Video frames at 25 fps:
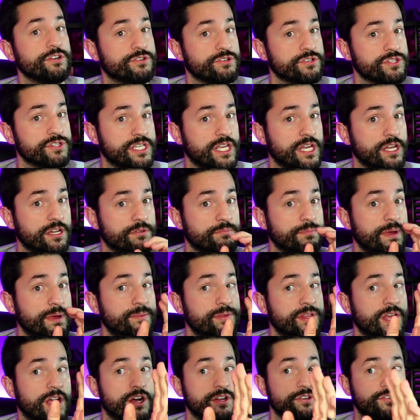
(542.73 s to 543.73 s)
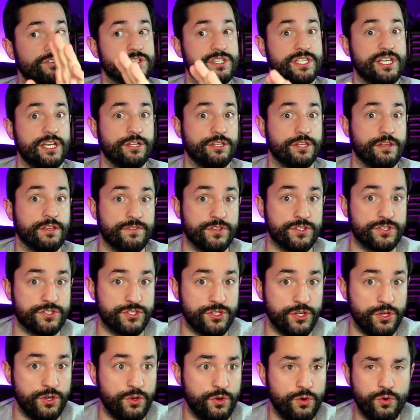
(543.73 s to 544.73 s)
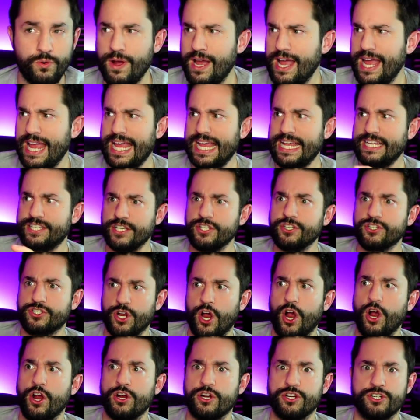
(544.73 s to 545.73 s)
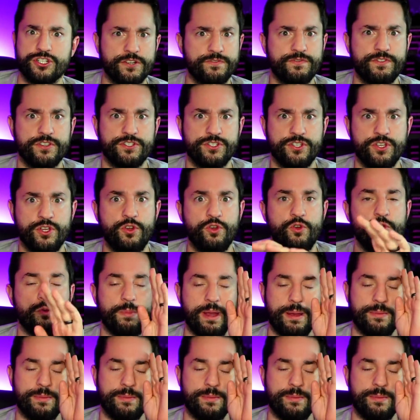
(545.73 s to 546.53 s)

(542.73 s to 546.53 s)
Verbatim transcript: Hunters Guild. Maybe the Hunters Guild of the zoo is in charge of the zoo.